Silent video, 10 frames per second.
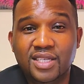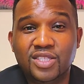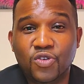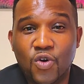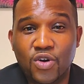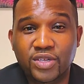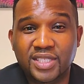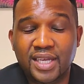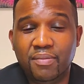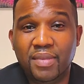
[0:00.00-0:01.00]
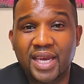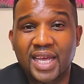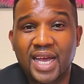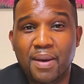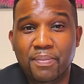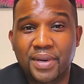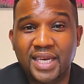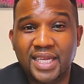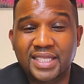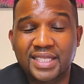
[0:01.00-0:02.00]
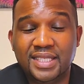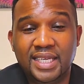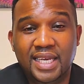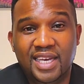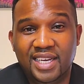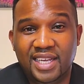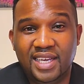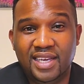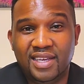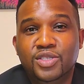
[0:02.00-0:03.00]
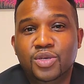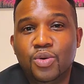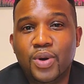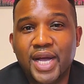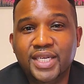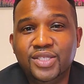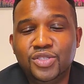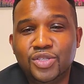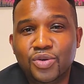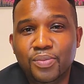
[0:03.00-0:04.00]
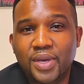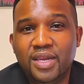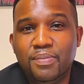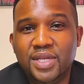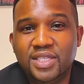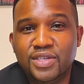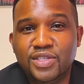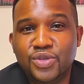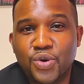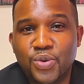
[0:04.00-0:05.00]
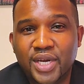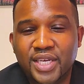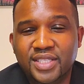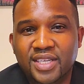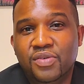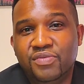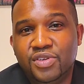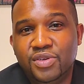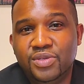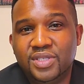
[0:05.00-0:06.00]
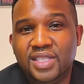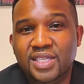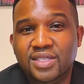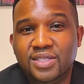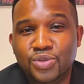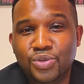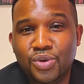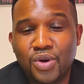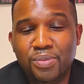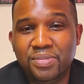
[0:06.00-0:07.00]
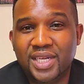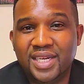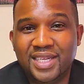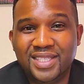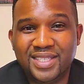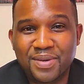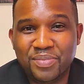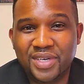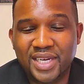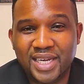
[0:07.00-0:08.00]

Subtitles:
is costing many companies dearly. So why do so many business owners confuse these 2 completely separate